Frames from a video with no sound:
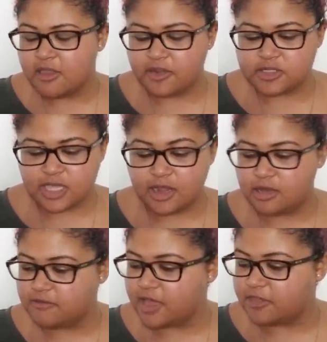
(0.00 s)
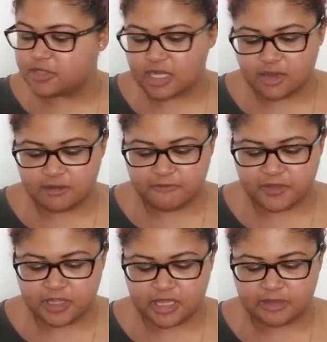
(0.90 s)
they're tired of that they're tired of
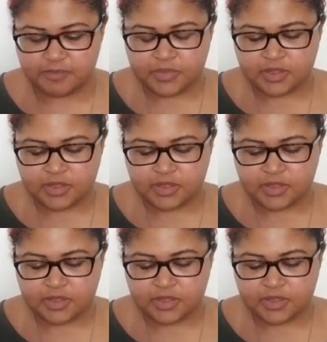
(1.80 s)
feeling